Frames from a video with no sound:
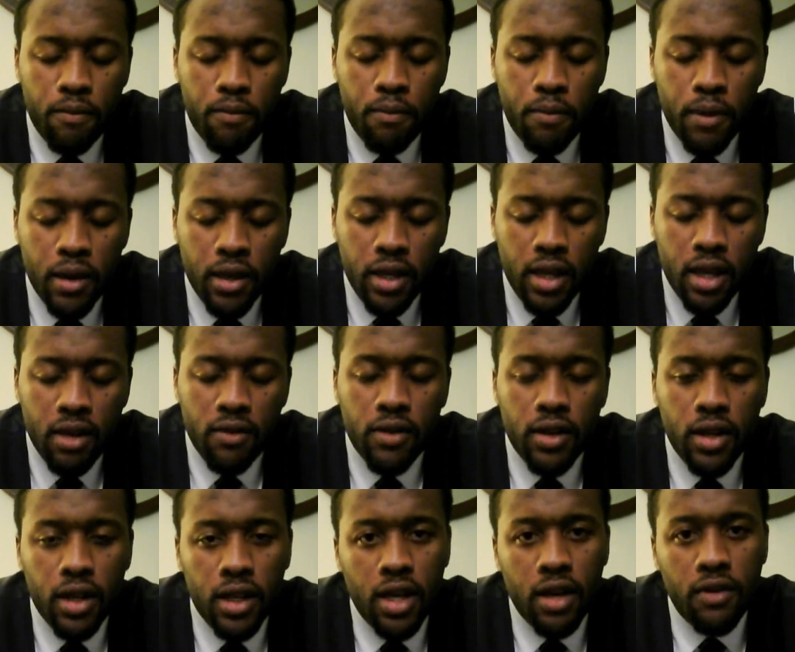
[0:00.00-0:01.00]
been
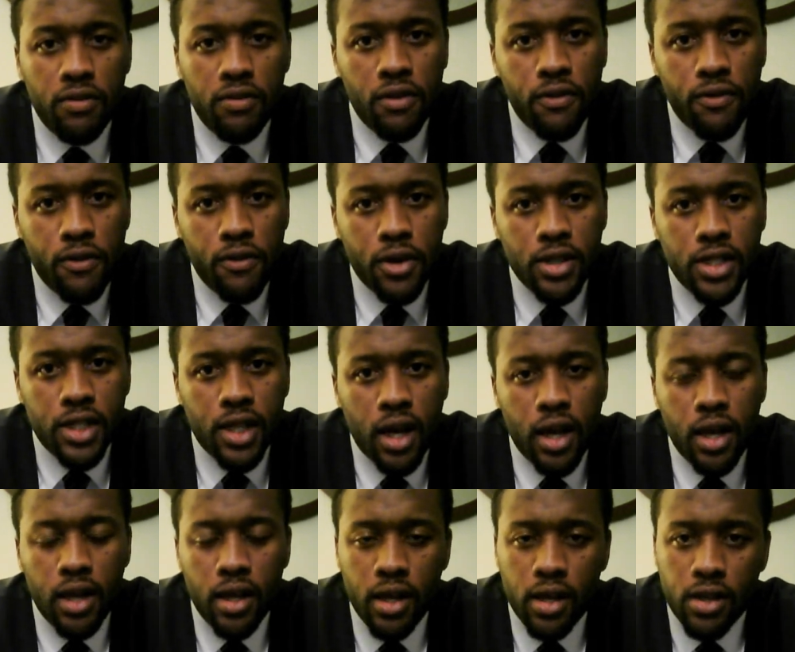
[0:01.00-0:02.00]
given the gift of
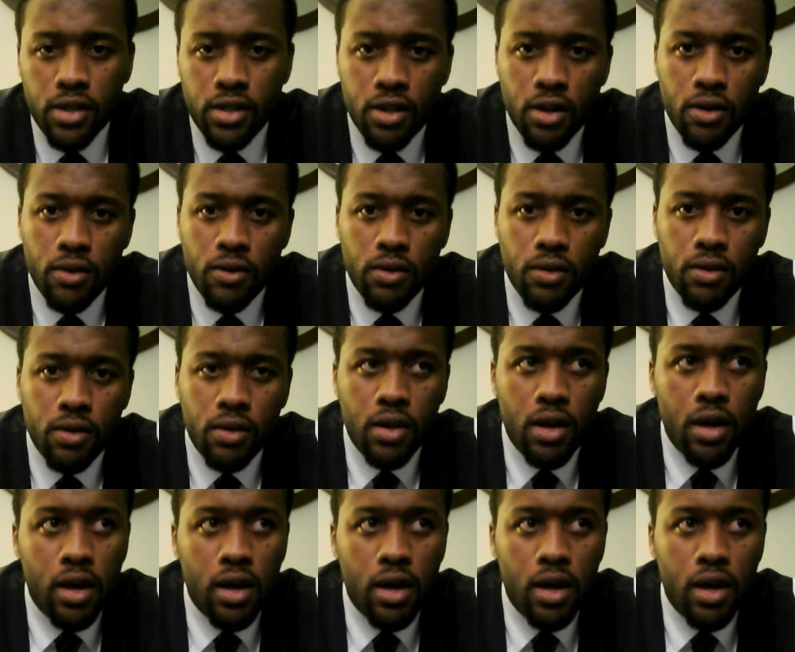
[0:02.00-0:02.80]
foresight in certain